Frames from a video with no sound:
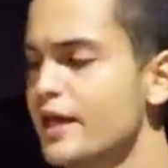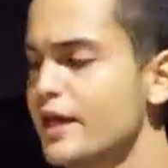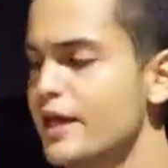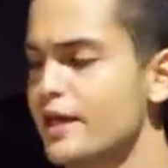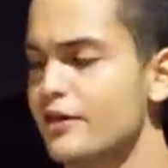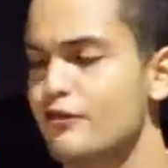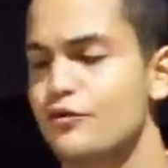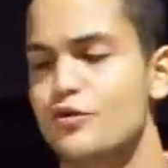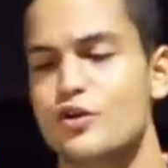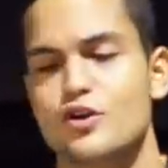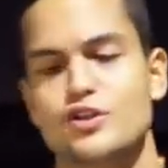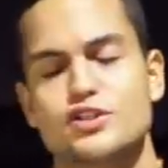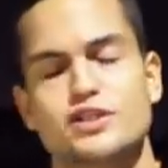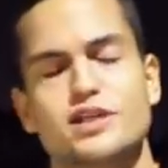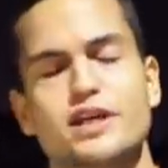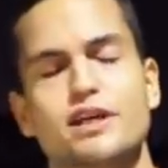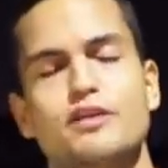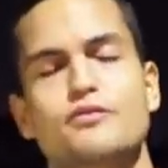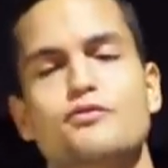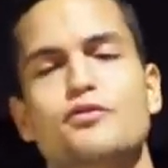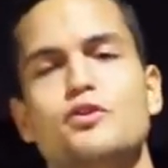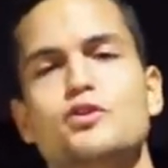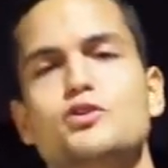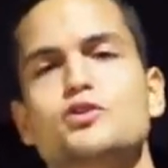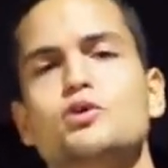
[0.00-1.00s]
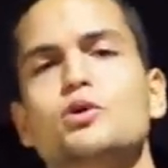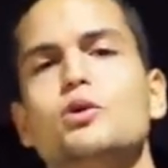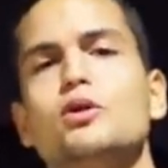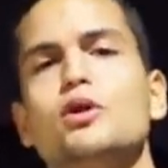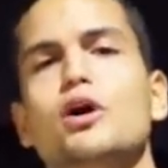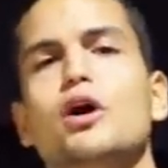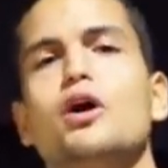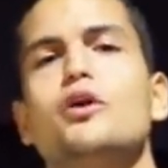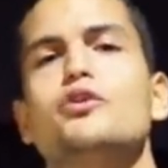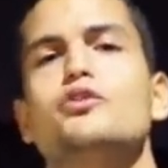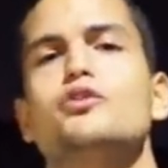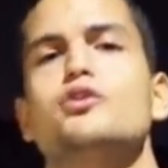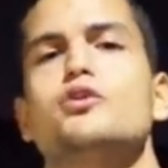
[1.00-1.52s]
If you're sitting for too
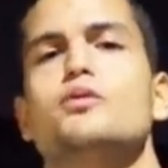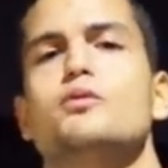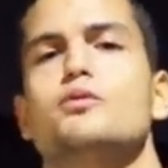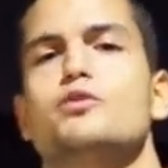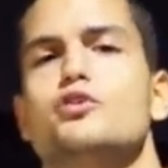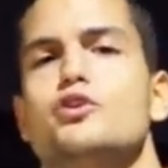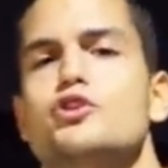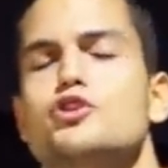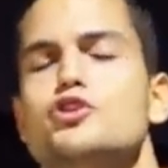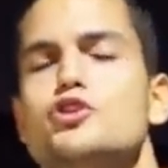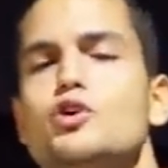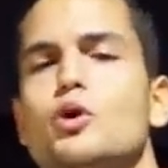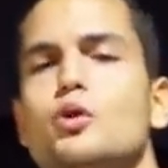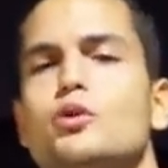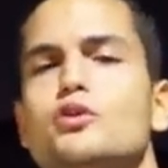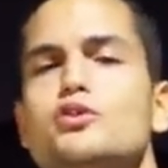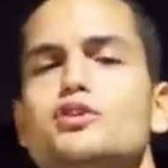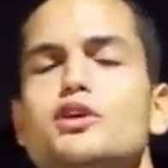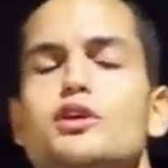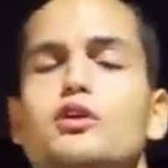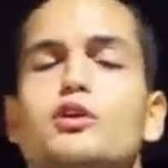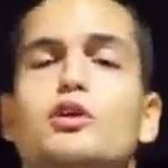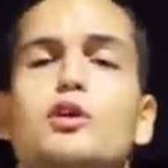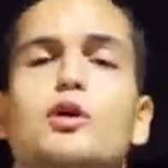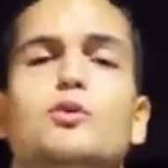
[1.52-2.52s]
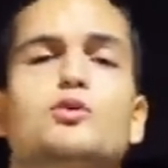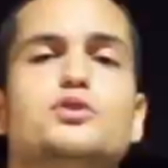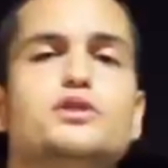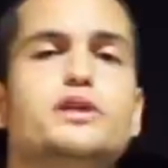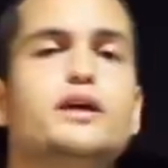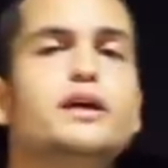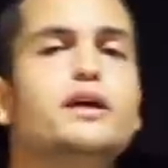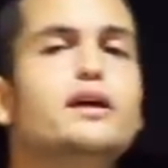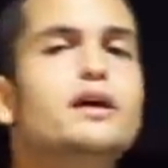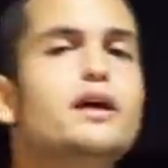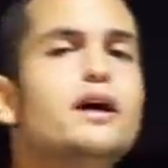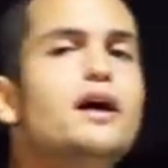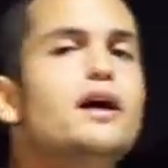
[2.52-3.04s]
long, your shoulders are
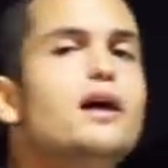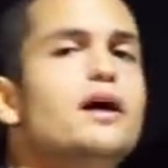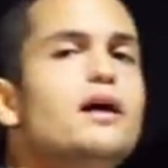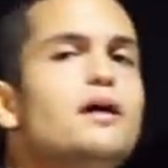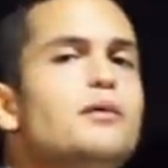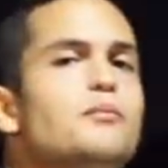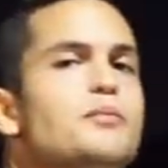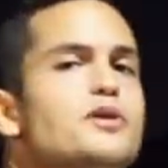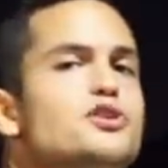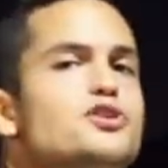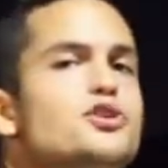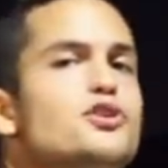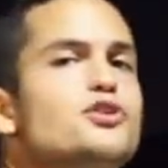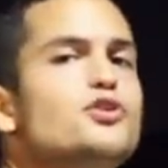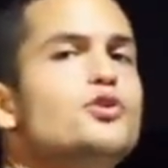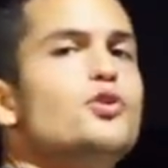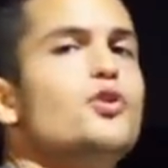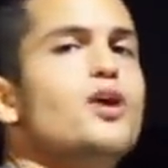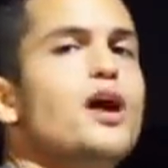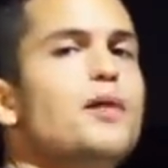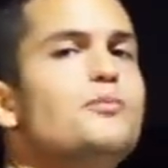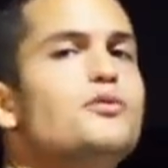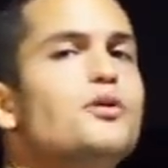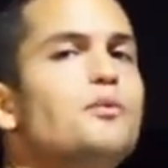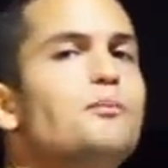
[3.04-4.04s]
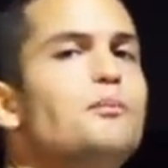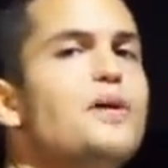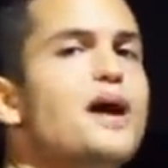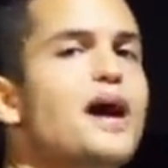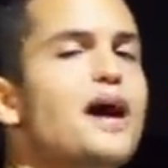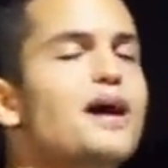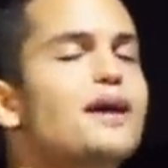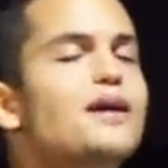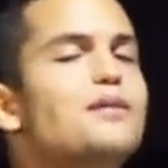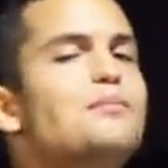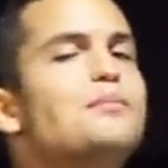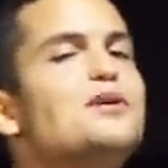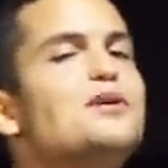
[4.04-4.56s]
closing, make sure you grab your back,